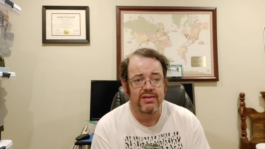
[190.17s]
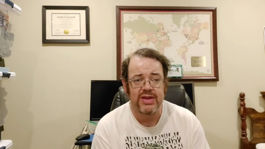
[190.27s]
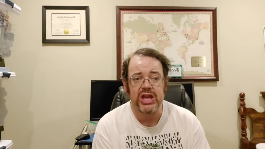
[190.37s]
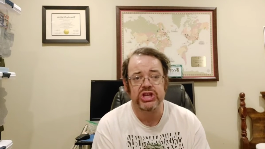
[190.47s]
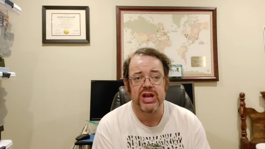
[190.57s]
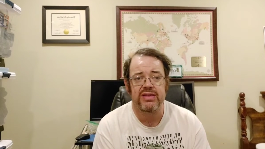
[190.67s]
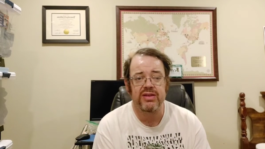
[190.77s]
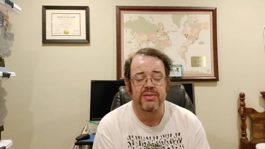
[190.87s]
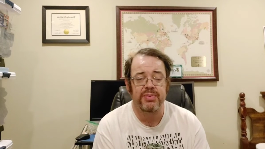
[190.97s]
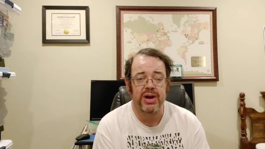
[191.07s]
stand a chance
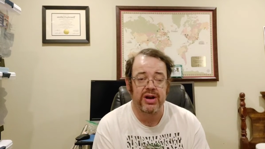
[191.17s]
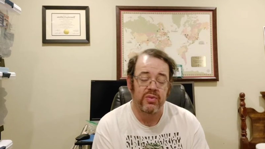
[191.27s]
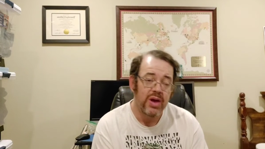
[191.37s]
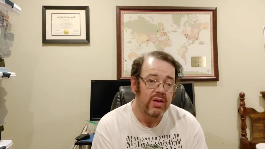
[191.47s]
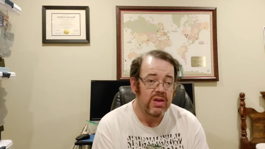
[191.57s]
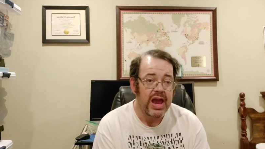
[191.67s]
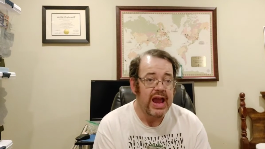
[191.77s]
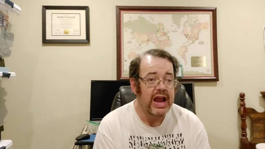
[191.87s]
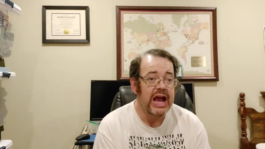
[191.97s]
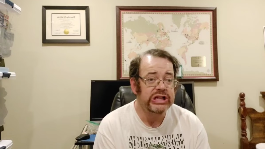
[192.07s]
against the predator? Well,
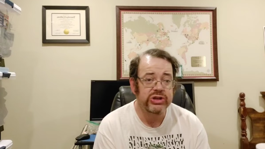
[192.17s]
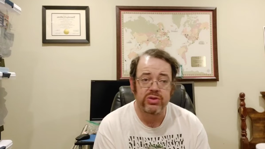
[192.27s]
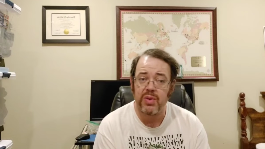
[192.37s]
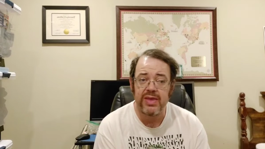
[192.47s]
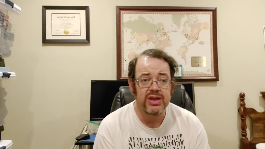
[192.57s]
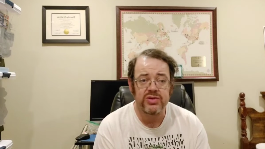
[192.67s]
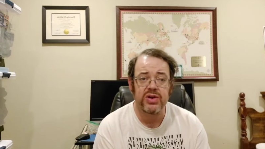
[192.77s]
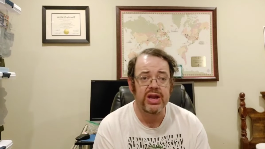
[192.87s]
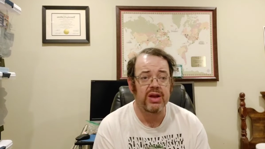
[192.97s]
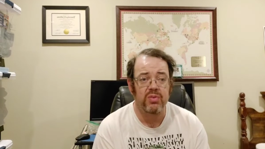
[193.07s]
it actually the way they
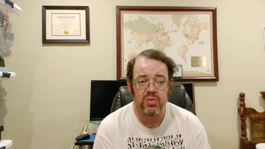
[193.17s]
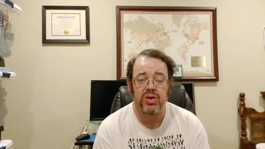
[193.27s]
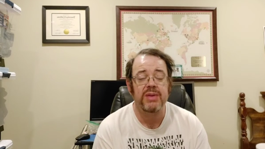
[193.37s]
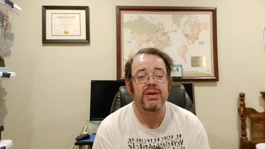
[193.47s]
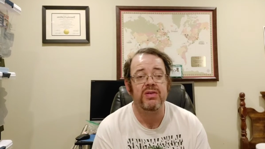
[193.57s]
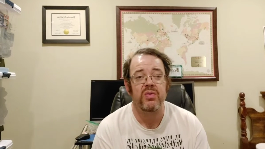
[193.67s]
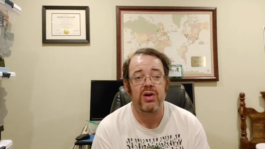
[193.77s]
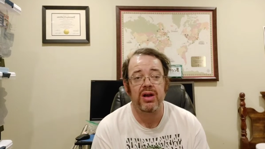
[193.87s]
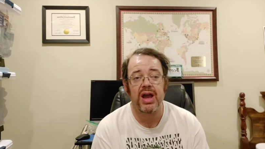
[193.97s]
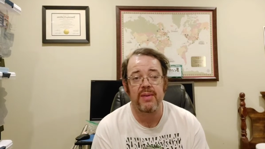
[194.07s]
do it, it really makes it
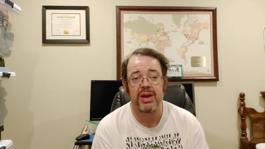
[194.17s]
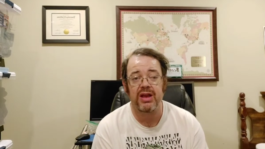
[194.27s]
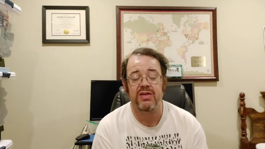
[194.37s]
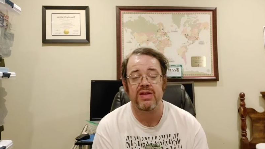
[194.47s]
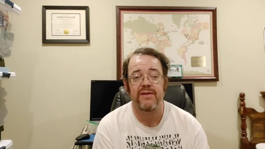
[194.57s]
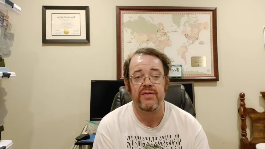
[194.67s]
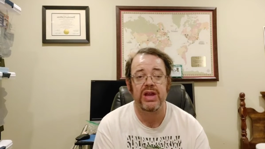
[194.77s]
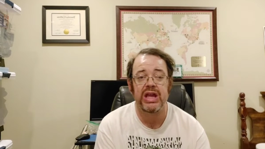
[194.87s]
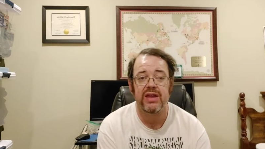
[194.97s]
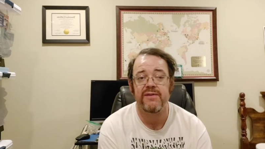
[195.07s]
work. I mean, it's
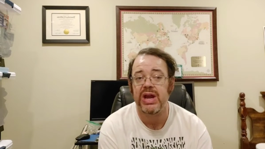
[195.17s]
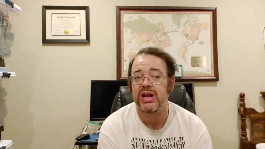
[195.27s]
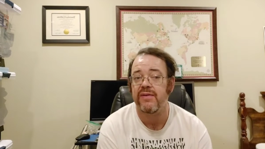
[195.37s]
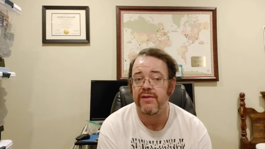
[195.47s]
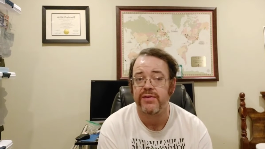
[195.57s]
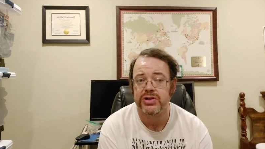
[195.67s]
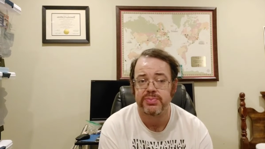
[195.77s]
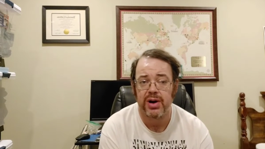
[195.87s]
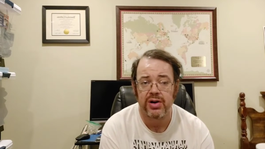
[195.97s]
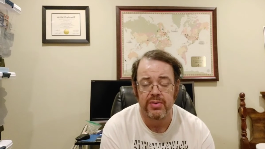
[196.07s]
definitely in the vein of the
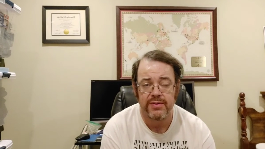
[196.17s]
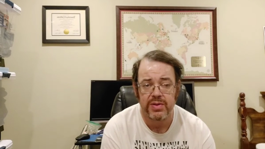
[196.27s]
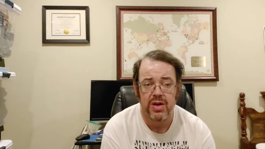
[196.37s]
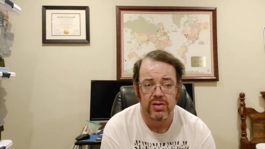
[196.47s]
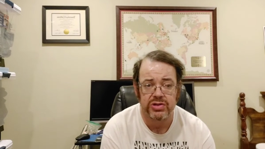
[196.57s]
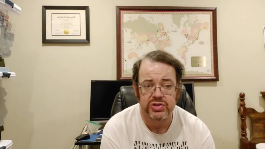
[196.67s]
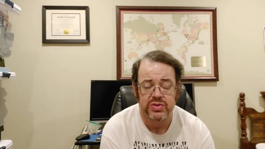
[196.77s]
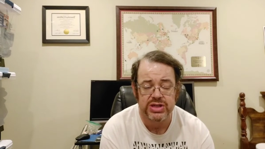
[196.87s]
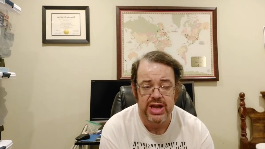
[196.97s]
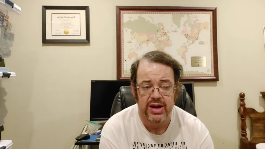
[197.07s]
first Predator movie with Arnold
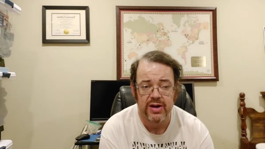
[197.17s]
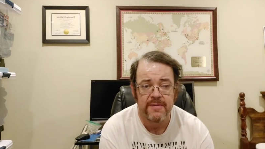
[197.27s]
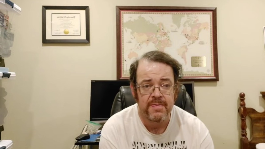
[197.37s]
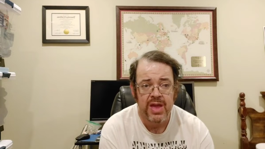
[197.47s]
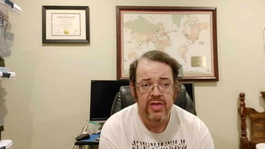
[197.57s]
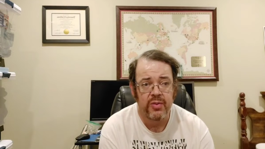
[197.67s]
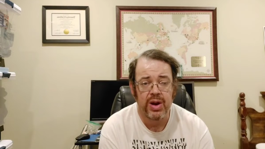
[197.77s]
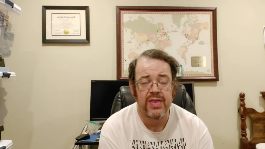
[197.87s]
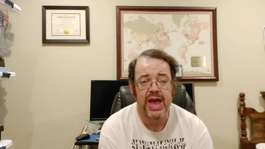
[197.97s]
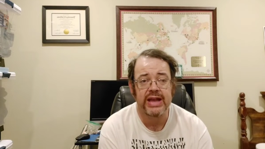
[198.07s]
Schwarzenegger, the
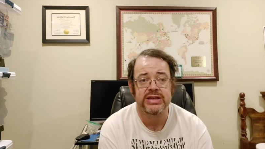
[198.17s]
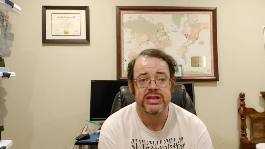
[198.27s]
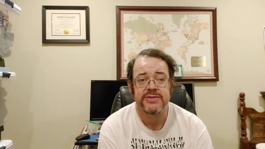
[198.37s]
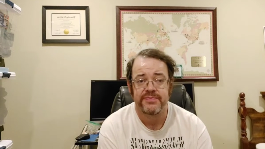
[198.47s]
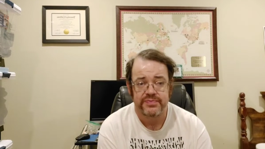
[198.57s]
way that